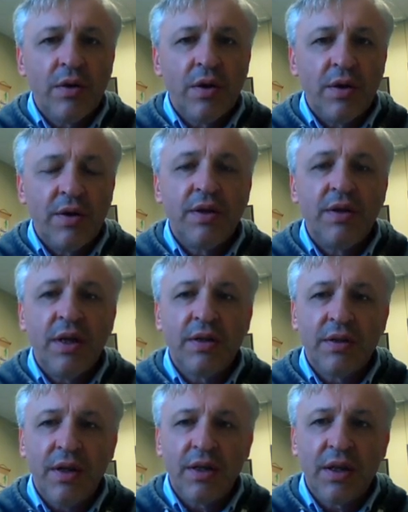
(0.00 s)
in
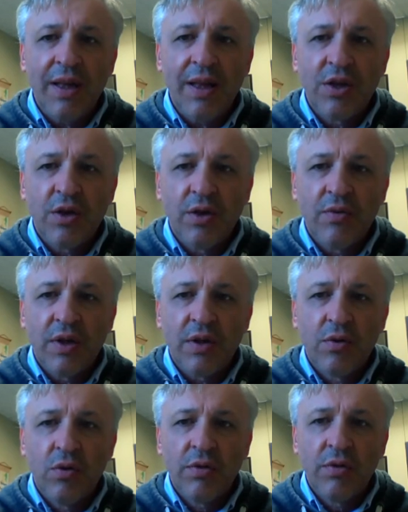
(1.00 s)
this collection of
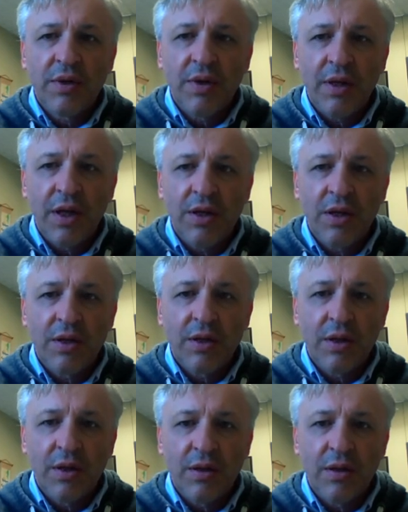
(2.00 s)
these tools that I just